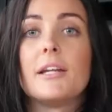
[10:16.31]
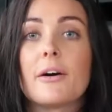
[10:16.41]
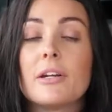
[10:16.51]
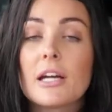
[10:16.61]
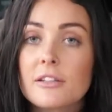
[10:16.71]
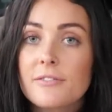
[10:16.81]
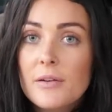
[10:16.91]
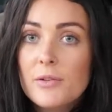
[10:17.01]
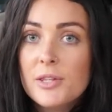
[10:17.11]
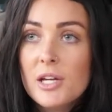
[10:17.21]
Now, another
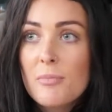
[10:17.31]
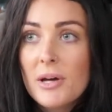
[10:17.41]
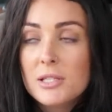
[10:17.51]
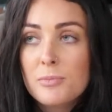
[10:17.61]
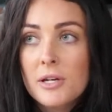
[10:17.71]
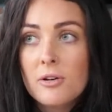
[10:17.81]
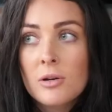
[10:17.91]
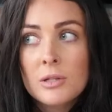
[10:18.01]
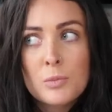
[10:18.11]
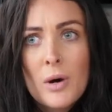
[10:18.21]
favorite thing about
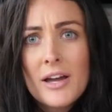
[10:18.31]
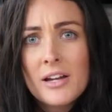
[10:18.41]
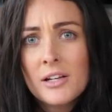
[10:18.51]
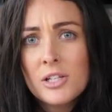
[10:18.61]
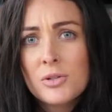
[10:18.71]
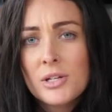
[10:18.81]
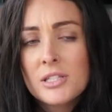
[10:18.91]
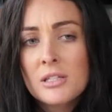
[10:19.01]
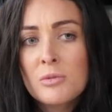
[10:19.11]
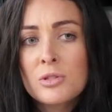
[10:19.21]
Superior was why I kind of
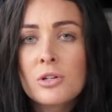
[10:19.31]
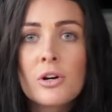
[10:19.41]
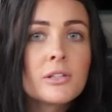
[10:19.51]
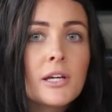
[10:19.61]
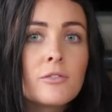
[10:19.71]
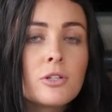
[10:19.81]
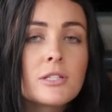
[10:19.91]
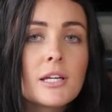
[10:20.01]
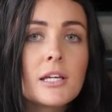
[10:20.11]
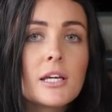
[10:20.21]
trusted them was not only I've
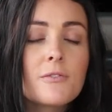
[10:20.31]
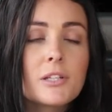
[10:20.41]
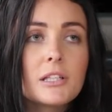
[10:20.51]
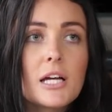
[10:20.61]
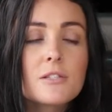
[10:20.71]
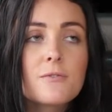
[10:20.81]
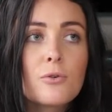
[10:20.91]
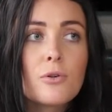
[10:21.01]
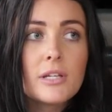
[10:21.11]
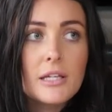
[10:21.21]
used their gear for the last
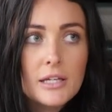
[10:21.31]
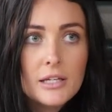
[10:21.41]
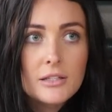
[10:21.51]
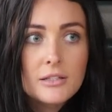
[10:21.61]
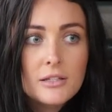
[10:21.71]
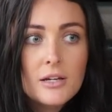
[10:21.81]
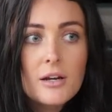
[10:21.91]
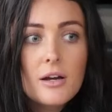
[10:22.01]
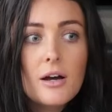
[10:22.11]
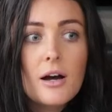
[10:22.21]
4 years,
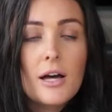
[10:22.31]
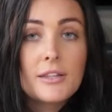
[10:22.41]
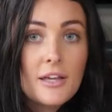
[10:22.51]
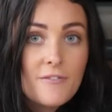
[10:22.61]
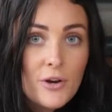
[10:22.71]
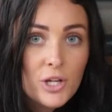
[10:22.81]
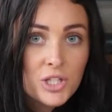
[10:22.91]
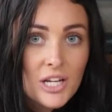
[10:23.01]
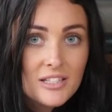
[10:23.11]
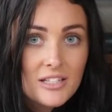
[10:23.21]
their
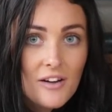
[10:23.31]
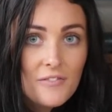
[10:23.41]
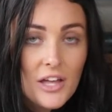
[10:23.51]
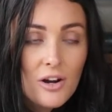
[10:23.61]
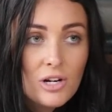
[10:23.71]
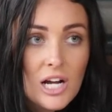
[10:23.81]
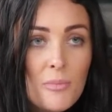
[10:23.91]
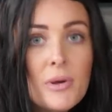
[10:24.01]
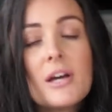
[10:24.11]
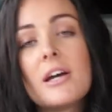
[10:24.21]
first gen stuff that held
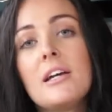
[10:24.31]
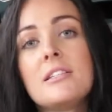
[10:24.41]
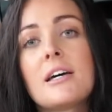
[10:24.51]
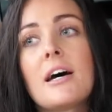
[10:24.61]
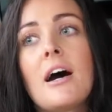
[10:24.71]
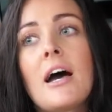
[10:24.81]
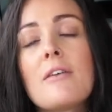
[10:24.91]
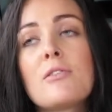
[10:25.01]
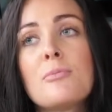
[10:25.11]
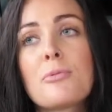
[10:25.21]
up, is that I
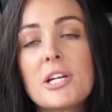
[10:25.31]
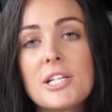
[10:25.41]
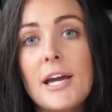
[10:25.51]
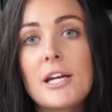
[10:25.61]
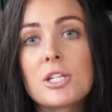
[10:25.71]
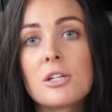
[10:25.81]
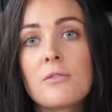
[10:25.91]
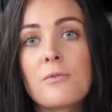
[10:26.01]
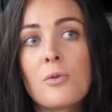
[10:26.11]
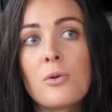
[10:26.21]
have an appreciation
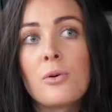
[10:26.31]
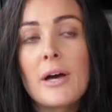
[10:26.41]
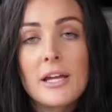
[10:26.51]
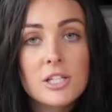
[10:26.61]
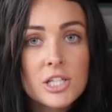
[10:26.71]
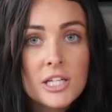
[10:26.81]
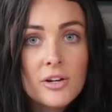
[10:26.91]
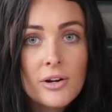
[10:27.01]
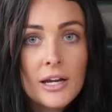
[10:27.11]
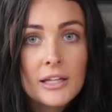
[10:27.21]
for
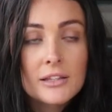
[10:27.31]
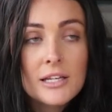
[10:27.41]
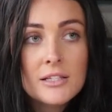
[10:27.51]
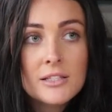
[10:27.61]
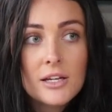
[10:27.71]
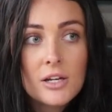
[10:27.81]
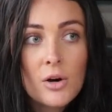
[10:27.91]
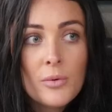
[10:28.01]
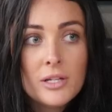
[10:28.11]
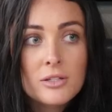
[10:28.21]
engineering and things that
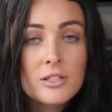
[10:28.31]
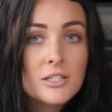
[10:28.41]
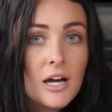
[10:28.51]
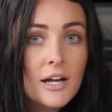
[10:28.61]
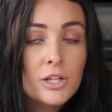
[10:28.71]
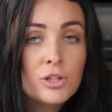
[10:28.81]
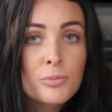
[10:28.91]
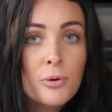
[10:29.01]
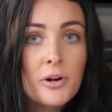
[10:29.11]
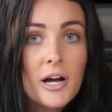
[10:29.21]
go into designing new
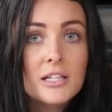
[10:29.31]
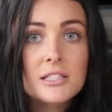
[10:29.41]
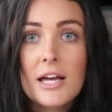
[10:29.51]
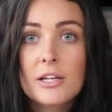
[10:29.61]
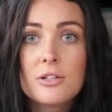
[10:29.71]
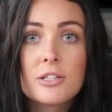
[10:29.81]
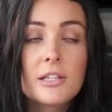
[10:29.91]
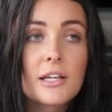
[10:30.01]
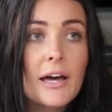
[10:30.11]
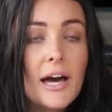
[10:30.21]
products, like
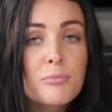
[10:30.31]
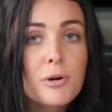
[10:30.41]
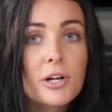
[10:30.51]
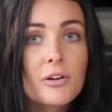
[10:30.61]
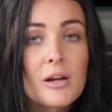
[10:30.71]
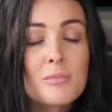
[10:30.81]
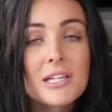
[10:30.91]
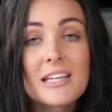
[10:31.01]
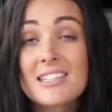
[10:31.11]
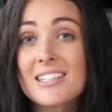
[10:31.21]
using the CAD programs
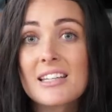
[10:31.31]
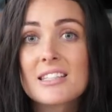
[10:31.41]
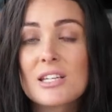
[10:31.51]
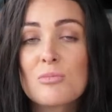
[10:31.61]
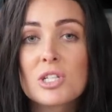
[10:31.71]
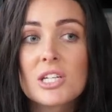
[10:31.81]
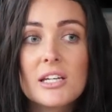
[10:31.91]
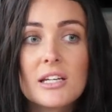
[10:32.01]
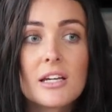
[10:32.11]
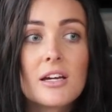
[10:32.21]
and CNC
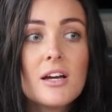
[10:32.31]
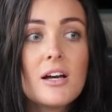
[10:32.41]
machining.